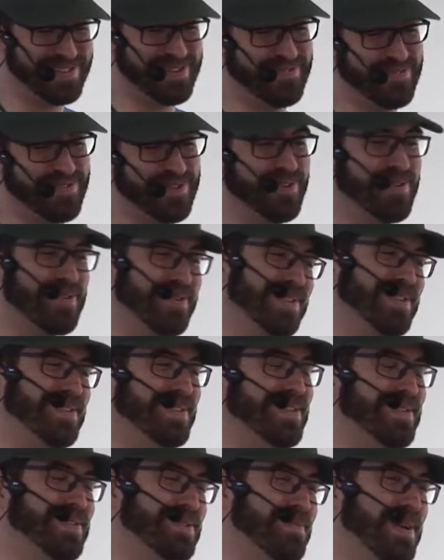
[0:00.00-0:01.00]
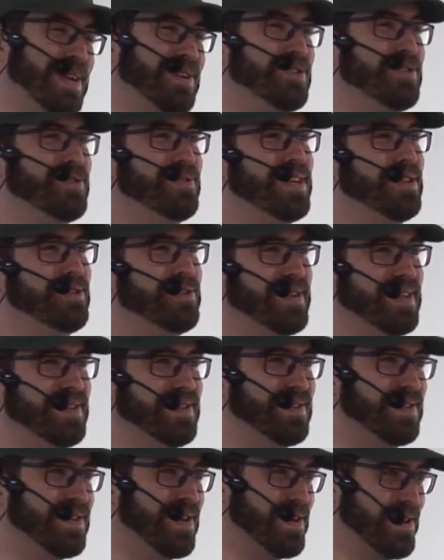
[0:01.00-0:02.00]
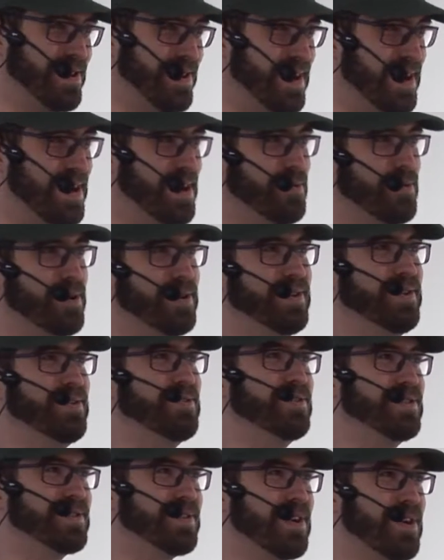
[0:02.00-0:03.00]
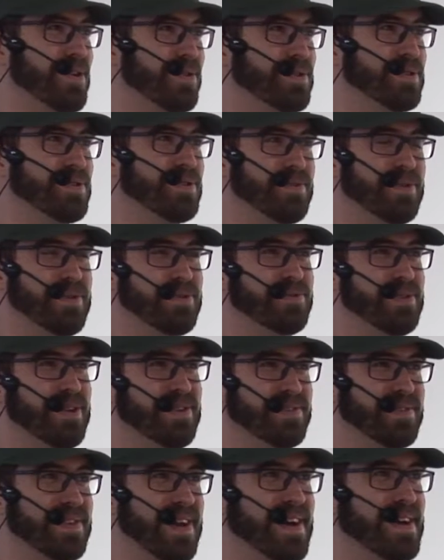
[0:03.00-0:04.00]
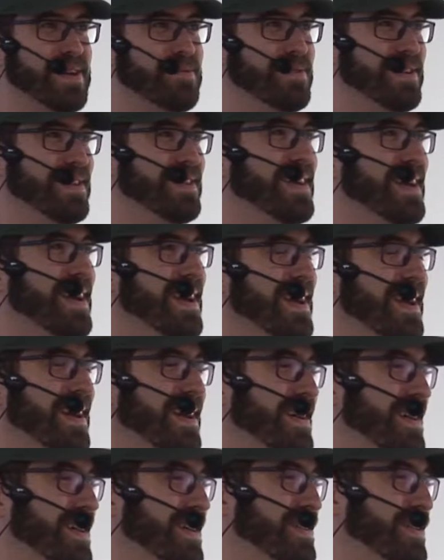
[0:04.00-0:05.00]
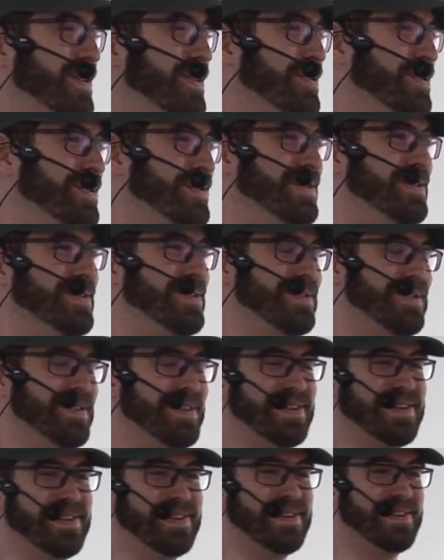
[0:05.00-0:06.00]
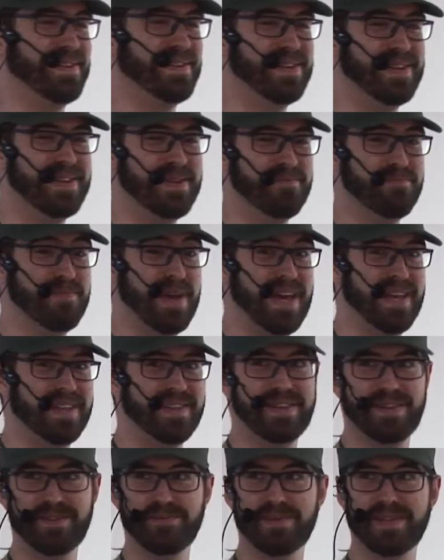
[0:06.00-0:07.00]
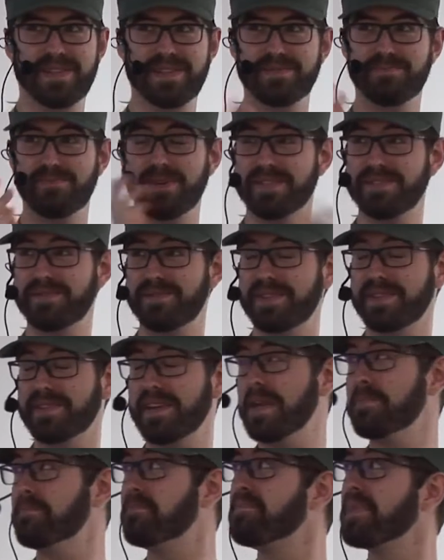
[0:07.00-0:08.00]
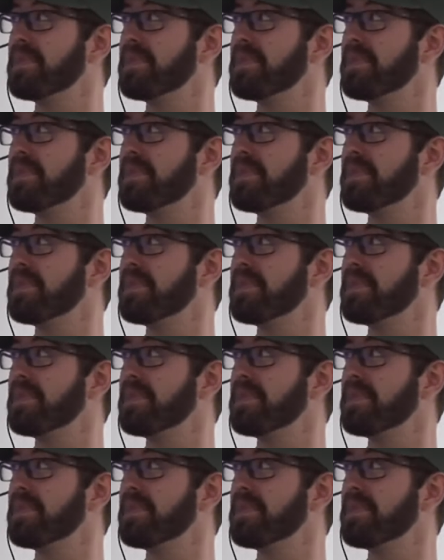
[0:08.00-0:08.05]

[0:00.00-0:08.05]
them for horses to make sure that you can steer where the horse goes so you don't die when the horse is mad and wants to escape.